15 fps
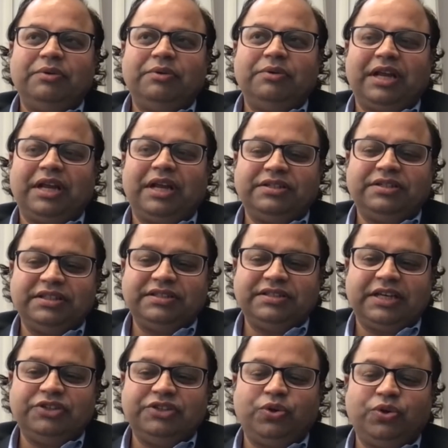when I, since
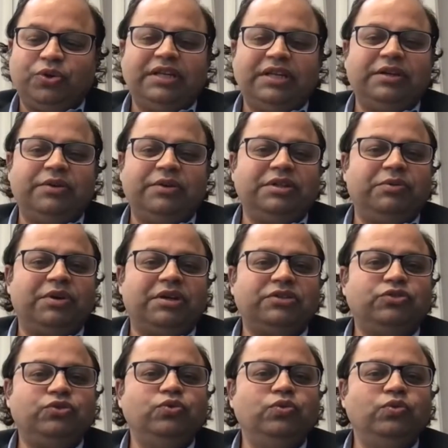I joined, there, there were
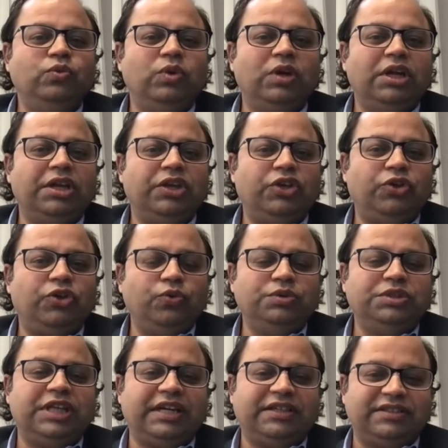two
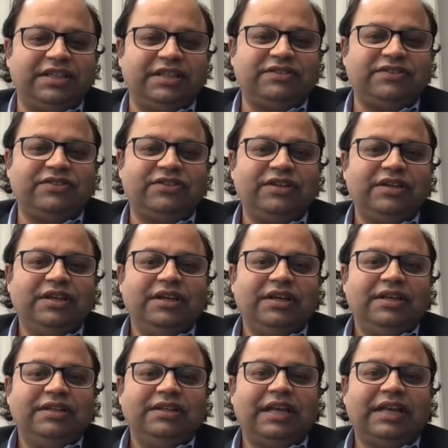huge exits
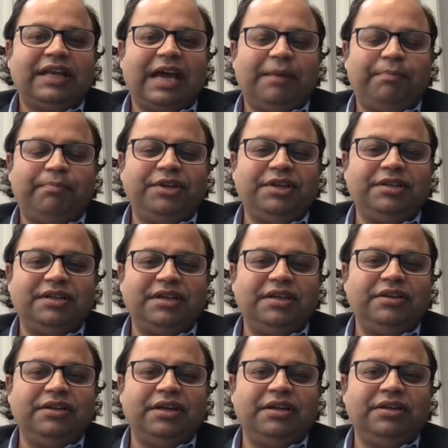that happened
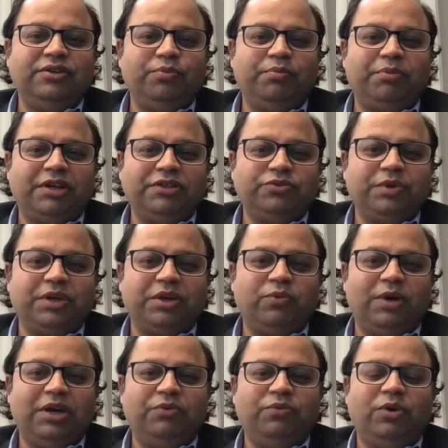in, in New Brunswick.
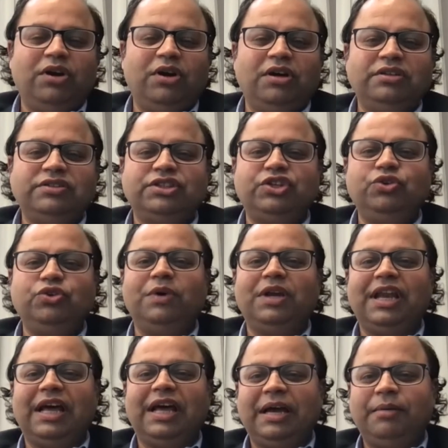One was Q1
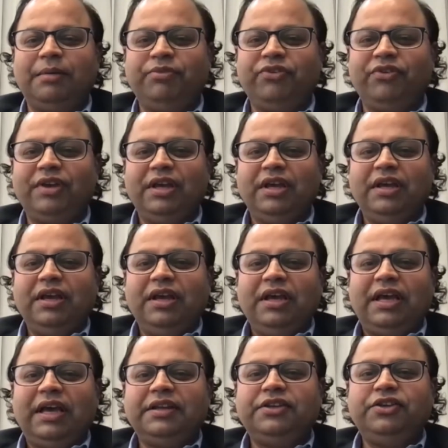Labs,
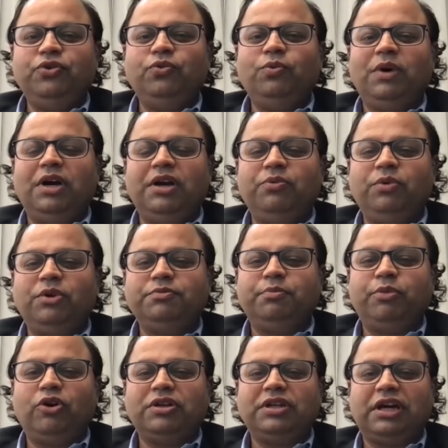and Q1 was
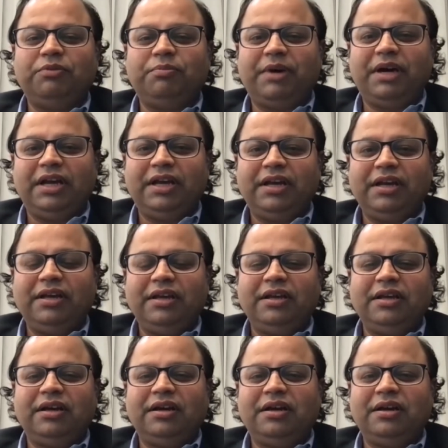bought out by
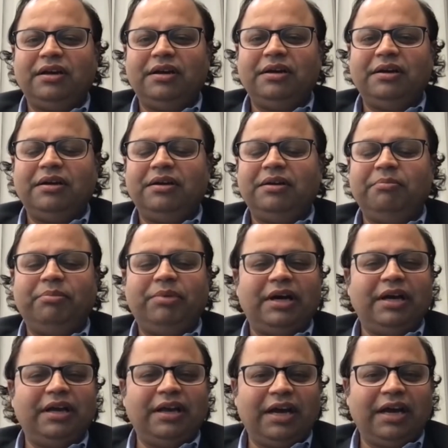uh,
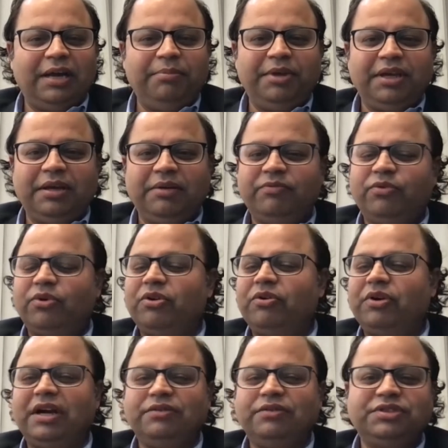by IBM for
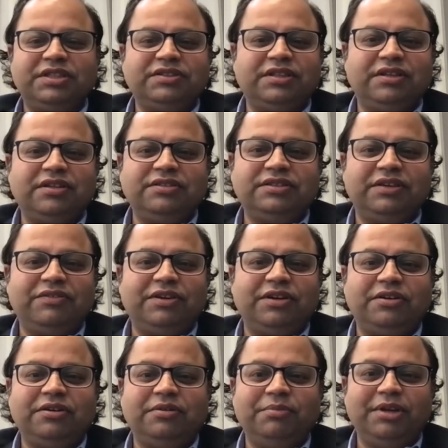around 600
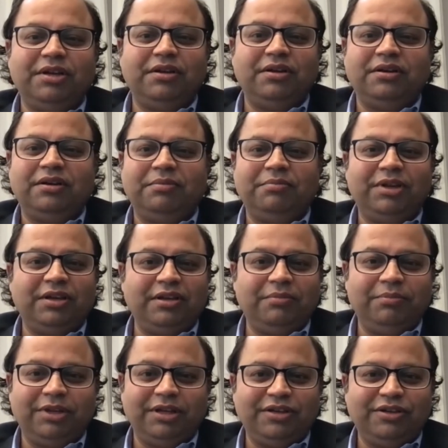700 uh,
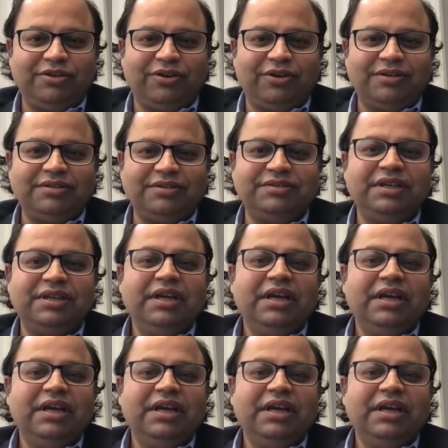million dollars